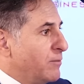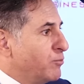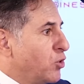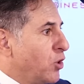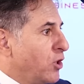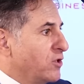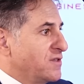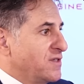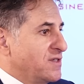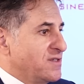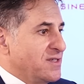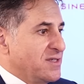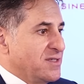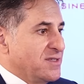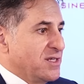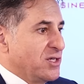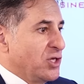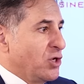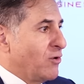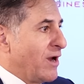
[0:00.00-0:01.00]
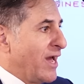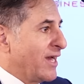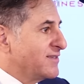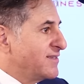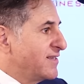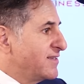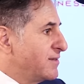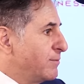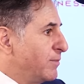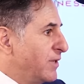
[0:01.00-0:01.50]
processes and your
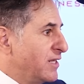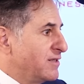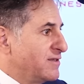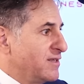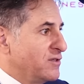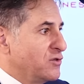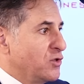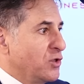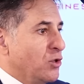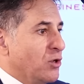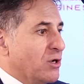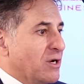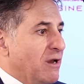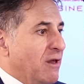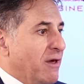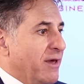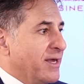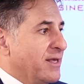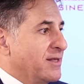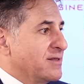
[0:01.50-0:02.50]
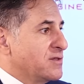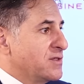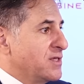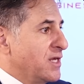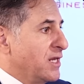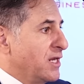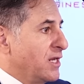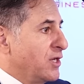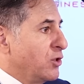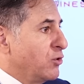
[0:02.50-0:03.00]
accessibility to your clients
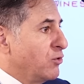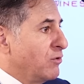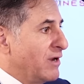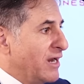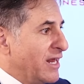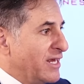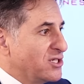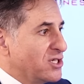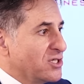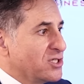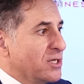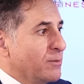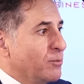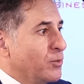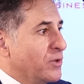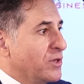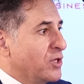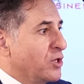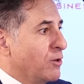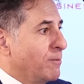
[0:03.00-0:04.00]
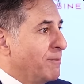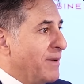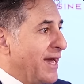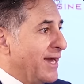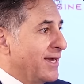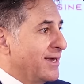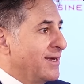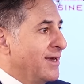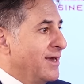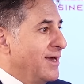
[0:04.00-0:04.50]
and your relationship with your
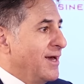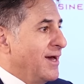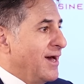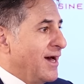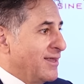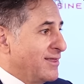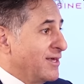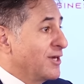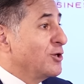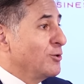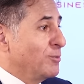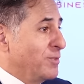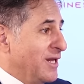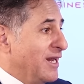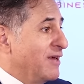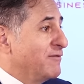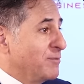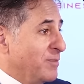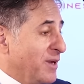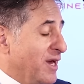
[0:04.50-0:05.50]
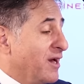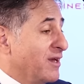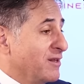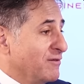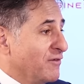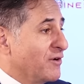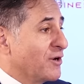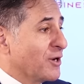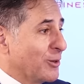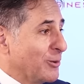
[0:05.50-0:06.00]
bank, I think you'll be left behind
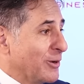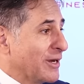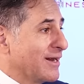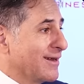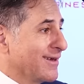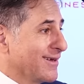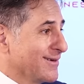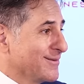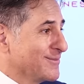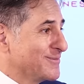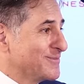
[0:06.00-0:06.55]
very quickly.